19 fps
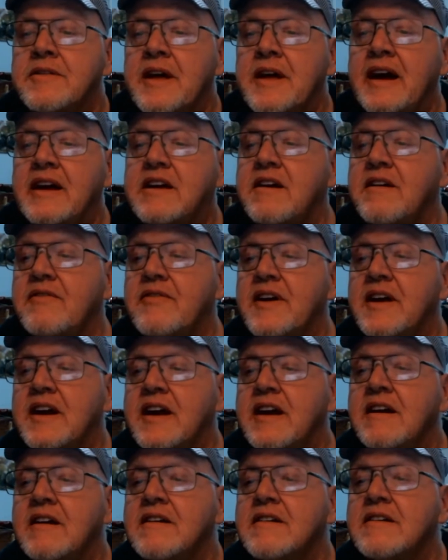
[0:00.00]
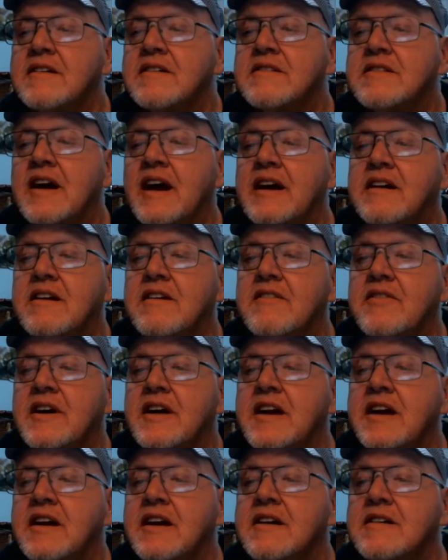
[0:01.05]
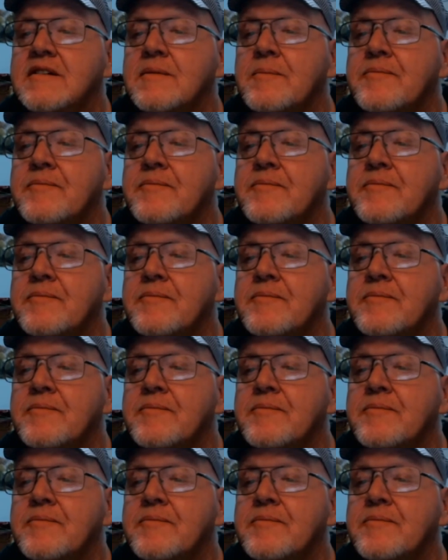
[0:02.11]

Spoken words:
thank you, Vinny. Thank you, Vinny.